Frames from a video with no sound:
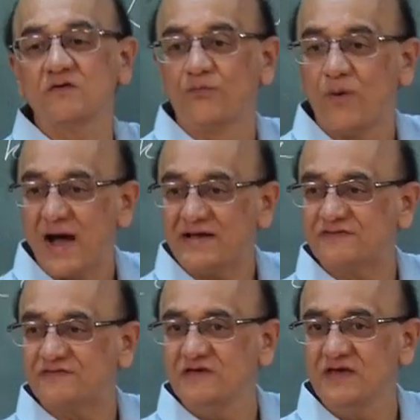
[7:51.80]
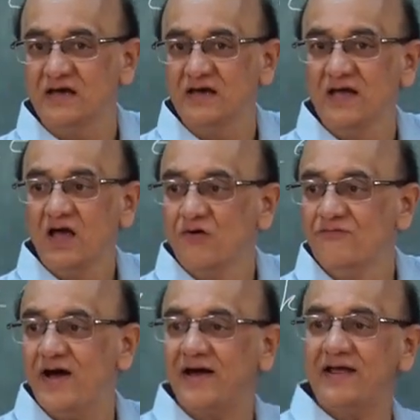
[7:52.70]
y c
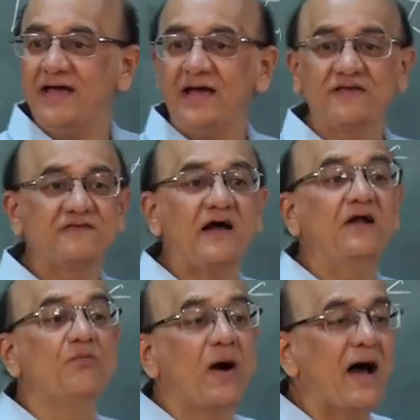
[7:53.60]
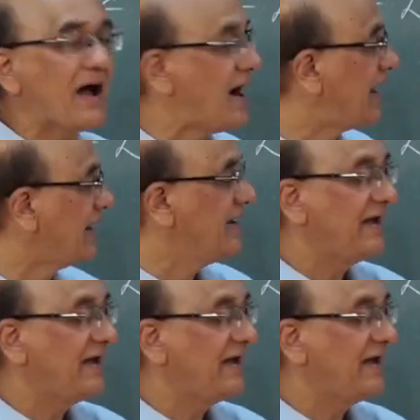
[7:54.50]
where x and y are